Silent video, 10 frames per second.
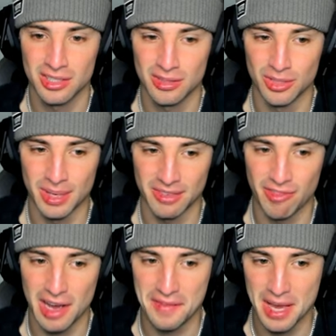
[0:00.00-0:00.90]
Do about
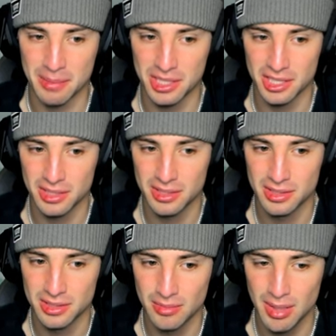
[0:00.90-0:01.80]
5 damage to you.
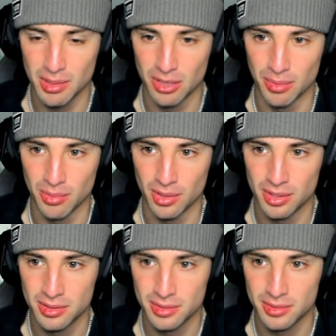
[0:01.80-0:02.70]
Maybe a little bit more.
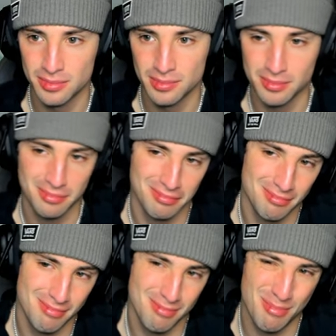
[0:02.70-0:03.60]

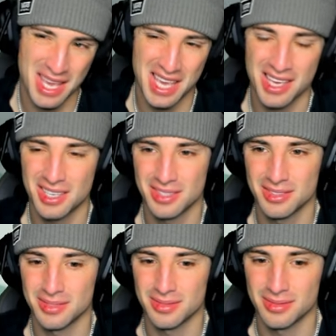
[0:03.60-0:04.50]
Meh.
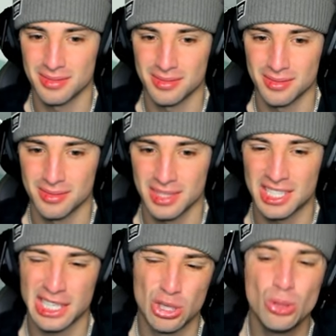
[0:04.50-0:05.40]
That's
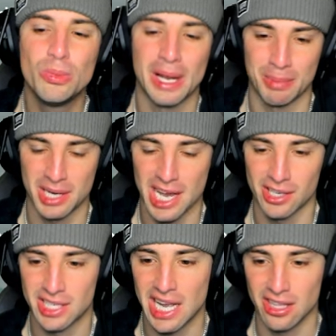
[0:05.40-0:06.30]
like 2 paper
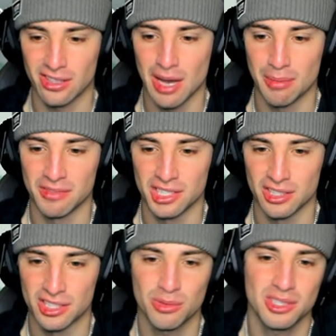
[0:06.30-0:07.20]
towels stacked on top of each
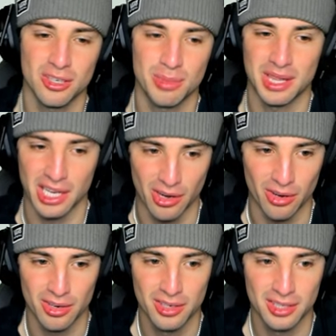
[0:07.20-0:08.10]
other. So it's a little bit thicker.
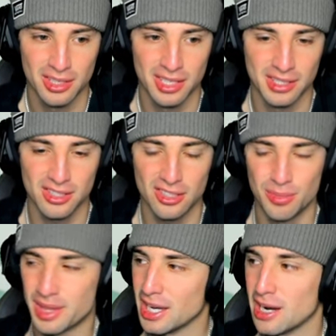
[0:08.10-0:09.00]
It's a little
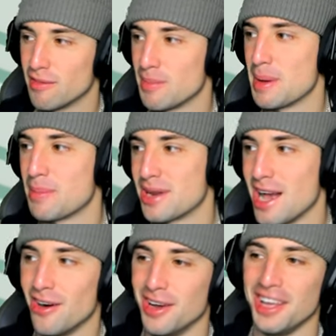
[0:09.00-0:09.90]
bit thicker of a paper
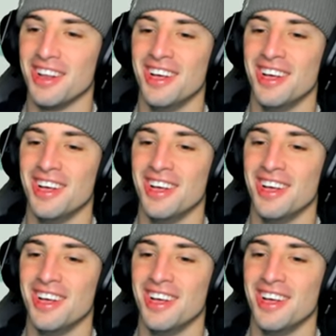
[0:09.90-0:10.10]
towel hit.